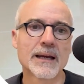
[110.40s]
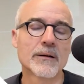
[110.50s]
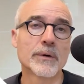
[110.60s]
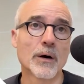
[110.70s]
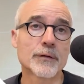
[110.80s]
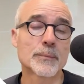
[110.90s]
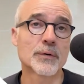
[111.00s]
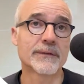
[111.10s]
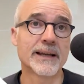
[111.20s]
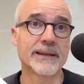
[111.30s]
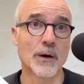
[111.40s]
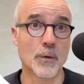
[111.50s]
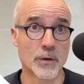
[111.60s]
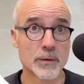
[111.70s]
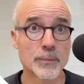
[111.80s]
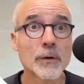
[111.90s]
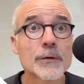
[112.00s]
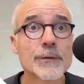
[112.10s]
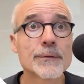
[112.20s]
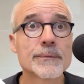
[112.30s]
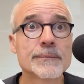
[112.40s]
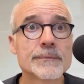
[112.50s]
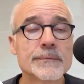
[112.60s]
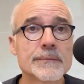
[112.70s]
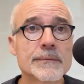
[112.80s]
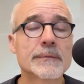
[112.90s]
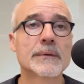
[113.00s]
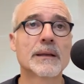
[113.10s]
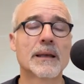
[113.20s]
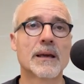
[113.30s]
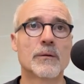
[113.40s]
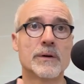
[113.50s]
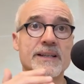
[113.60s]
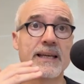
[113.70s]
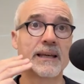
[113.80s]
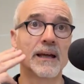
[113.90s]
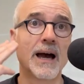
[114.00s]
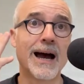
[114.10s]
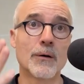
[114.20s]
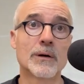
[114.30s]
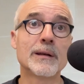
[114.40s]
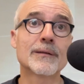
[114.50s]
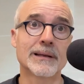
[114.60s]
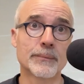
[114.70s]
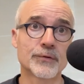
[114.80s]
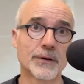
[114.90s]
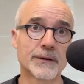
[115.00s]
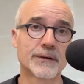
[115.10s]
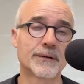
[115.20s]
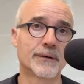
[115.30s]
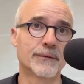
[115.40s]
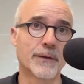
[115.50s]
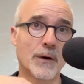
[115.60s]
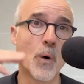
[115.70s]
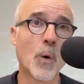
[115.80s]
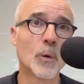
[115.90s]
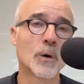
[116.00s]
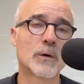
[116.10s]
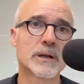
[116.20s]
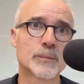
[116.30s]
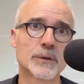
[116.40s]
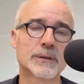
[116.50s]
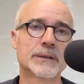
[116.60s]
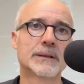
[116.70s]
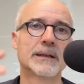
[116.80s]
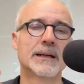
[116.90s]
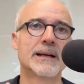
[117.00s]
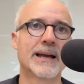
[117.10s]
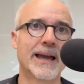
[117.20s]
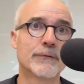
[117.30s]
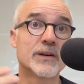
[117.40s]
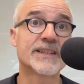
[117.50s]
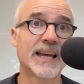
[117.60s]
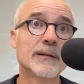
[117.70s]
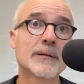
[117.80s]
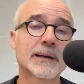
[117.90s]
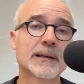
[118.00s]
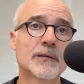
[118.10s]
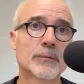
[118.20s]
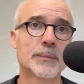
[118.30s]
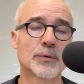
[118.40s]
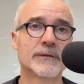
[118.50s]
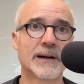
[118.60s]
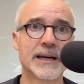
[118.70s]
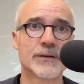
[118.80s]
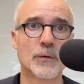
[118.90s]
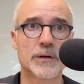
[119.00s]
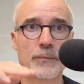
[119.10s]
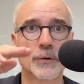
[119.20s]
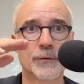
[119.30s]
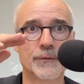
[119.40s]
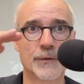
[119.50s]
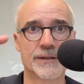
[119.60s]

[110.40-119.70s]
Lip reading: We also provide the order books. We take an hourly snapshot for the whole order book. Every 10 seconds, we provide order books for